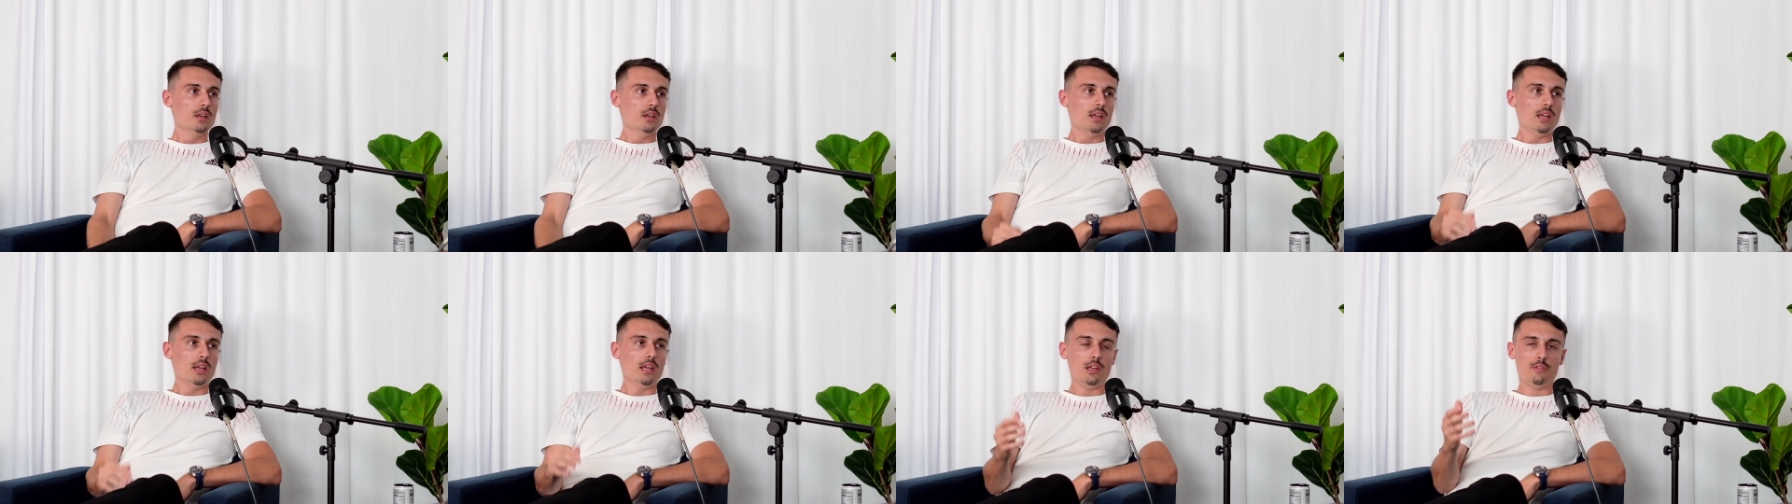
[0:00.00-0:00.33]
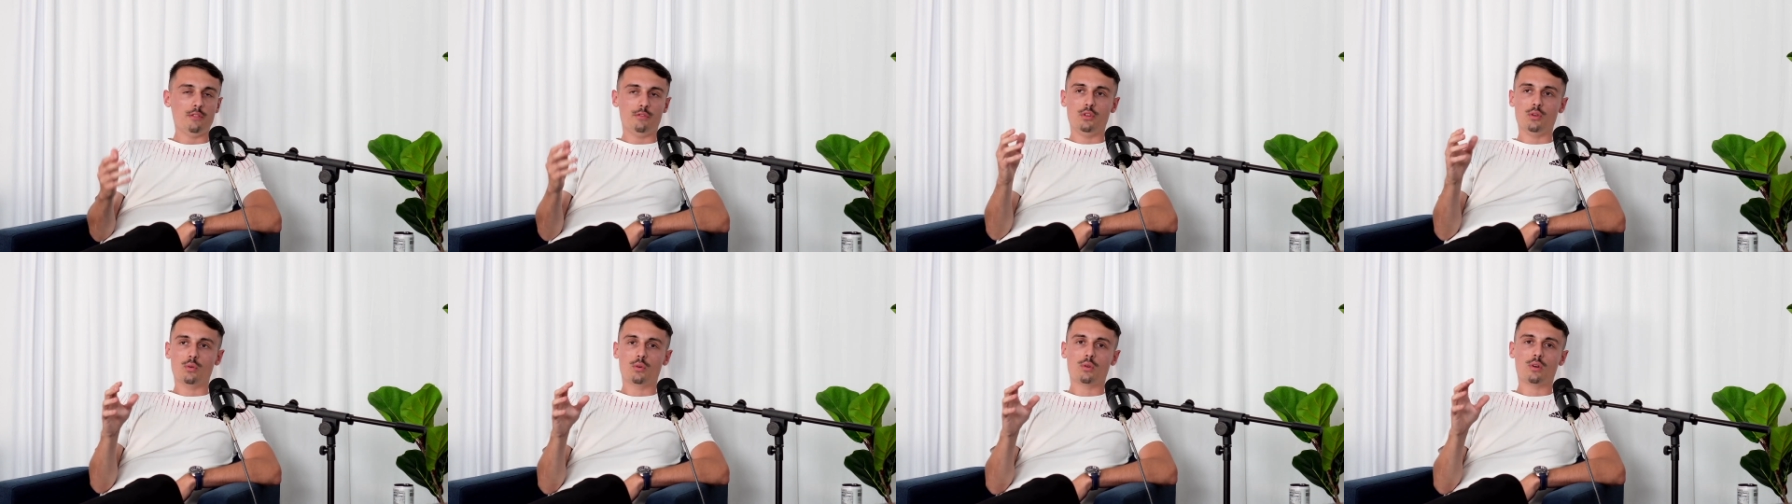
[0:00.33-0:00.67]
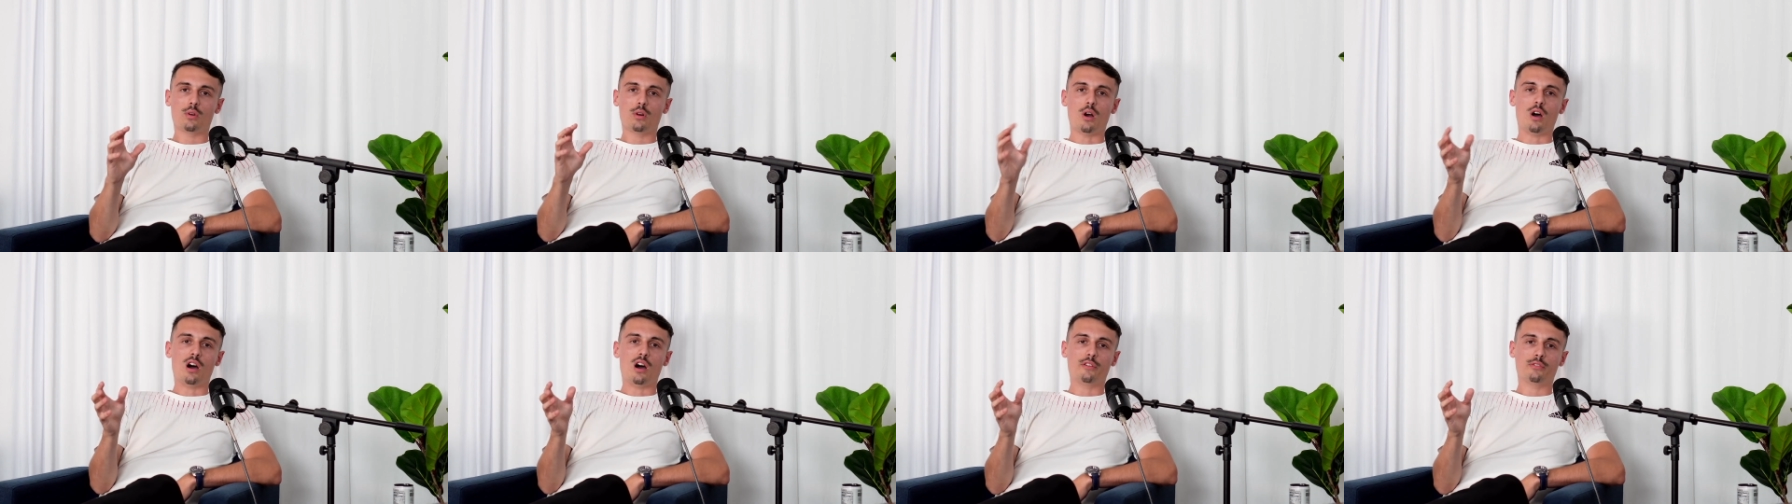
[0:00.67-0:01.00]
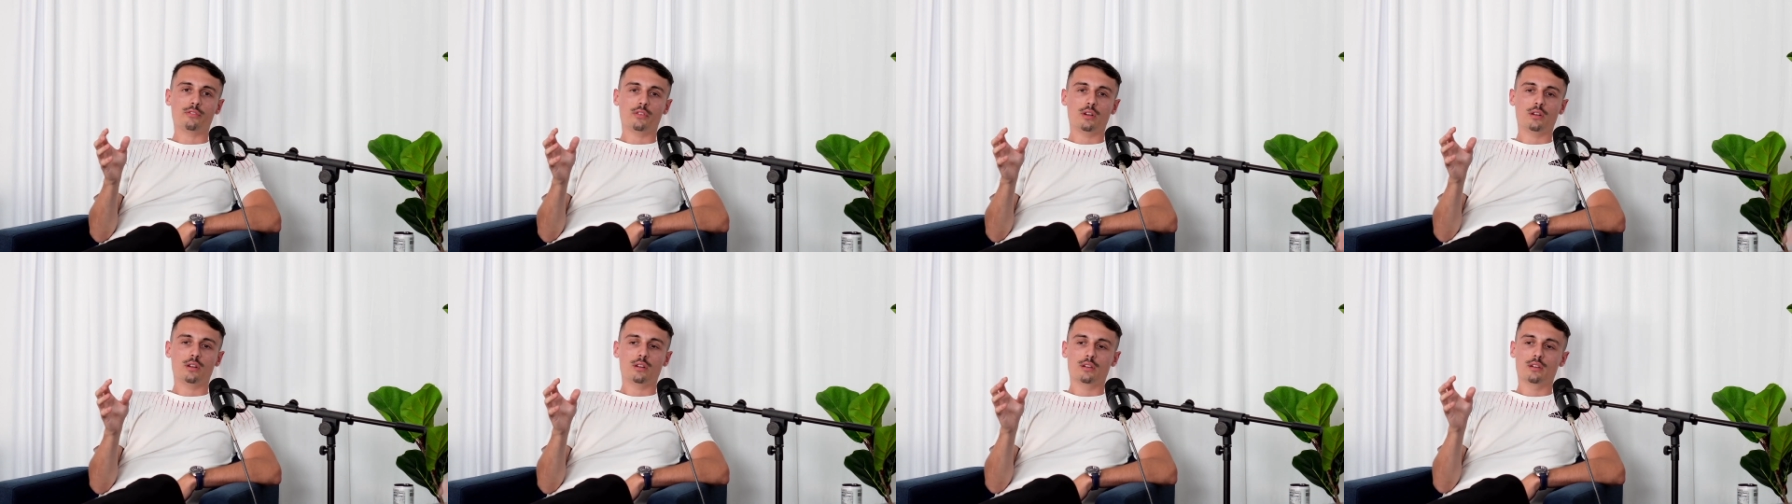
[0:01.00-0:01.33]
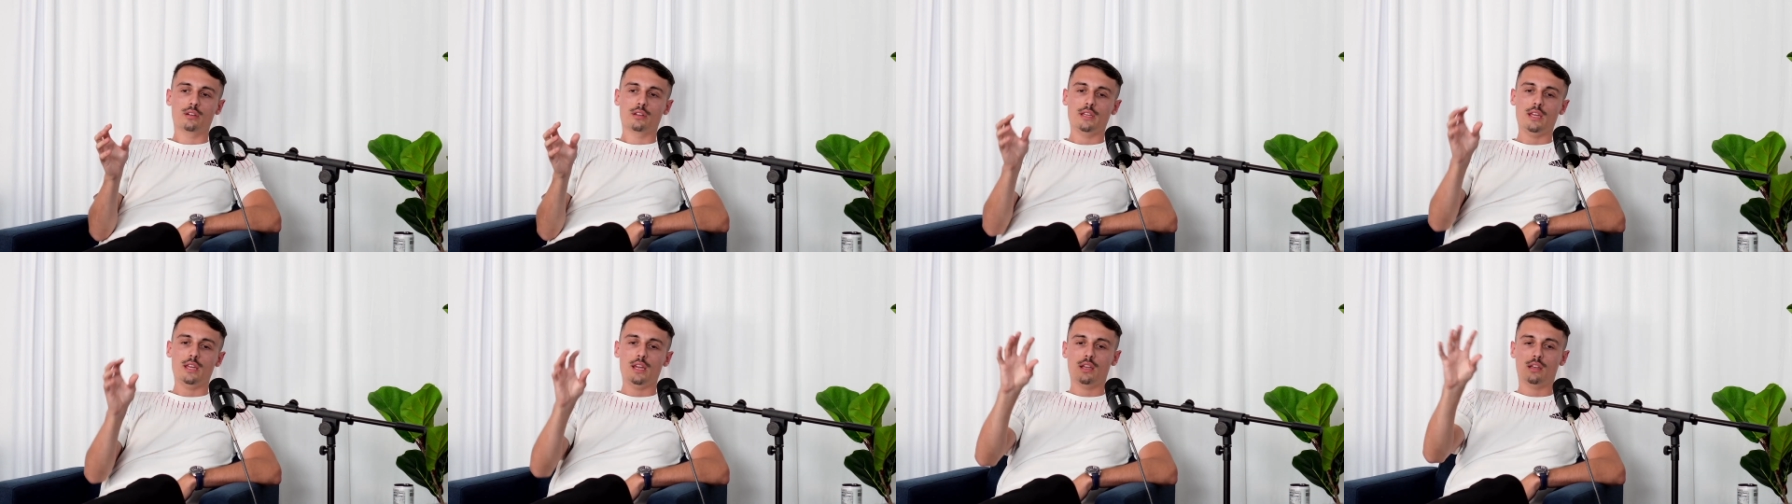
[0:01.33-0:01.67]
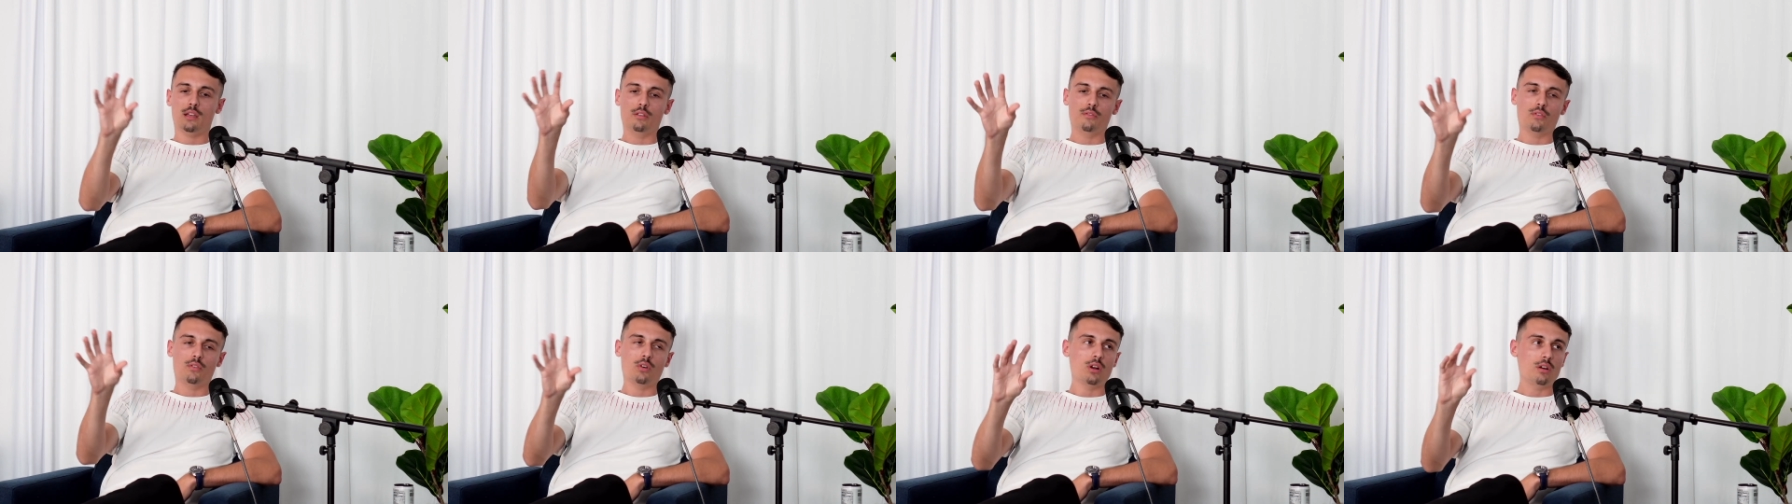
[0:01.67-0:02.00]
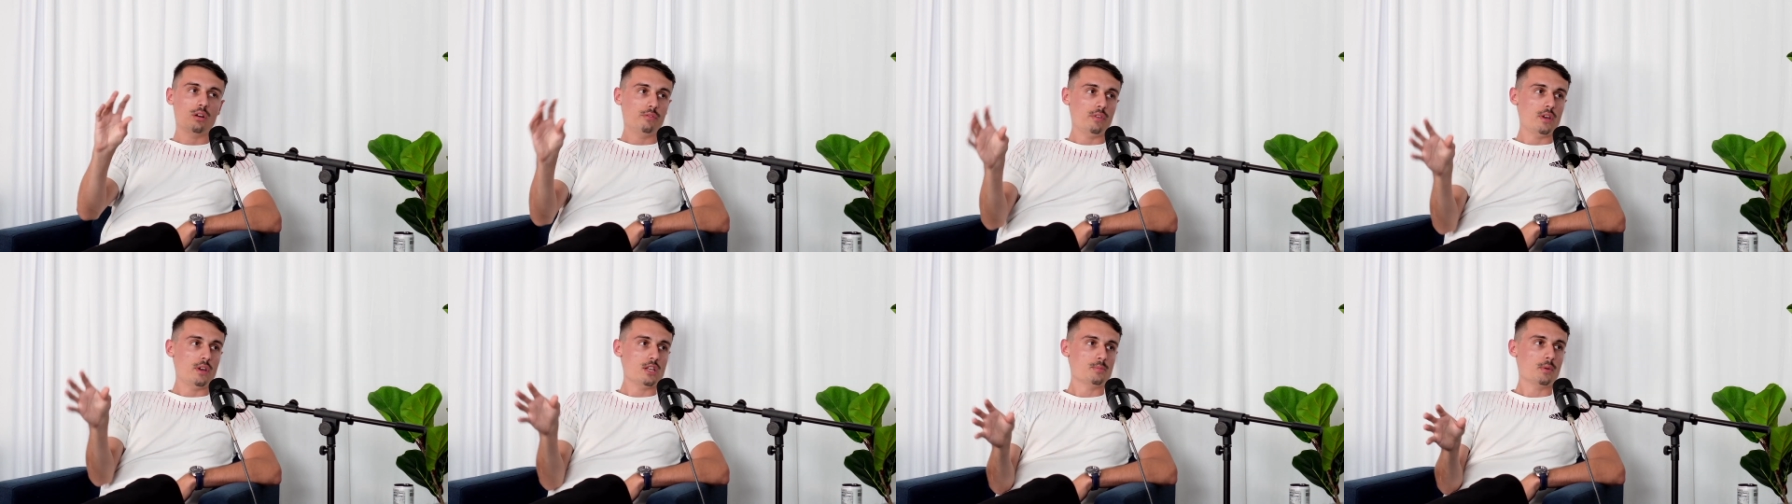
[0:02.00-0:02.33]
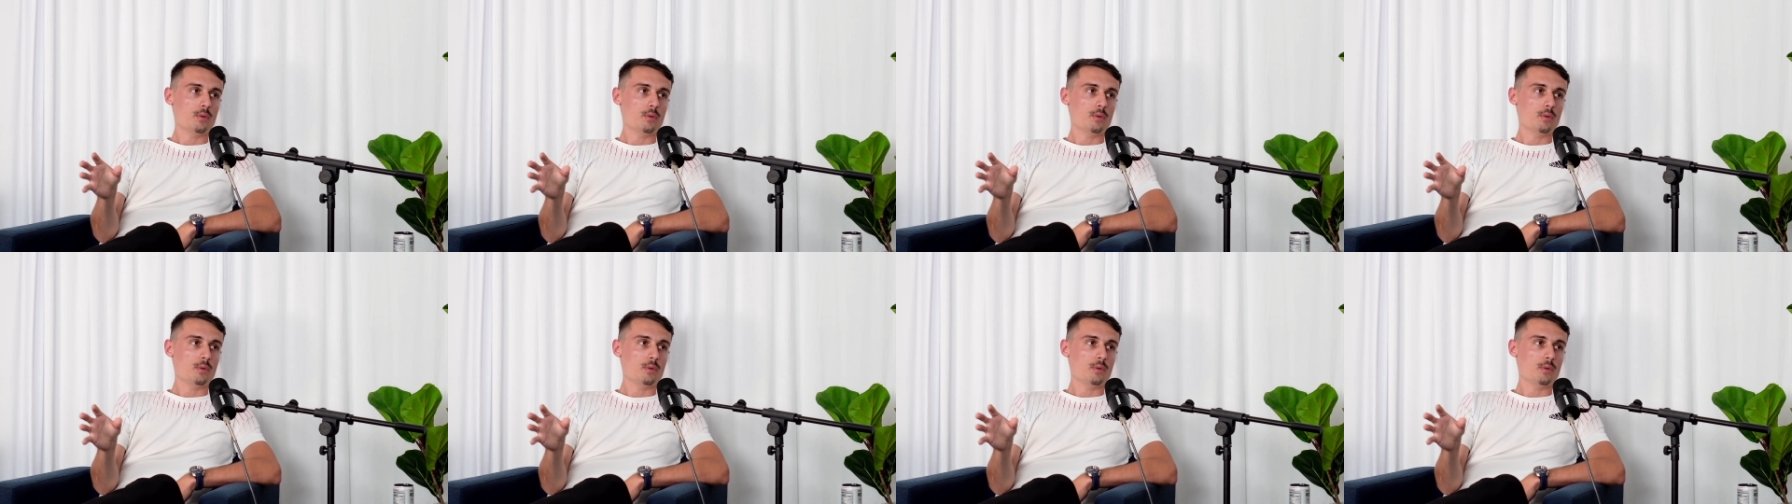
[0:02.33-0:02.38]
If your offer can convert on Facebook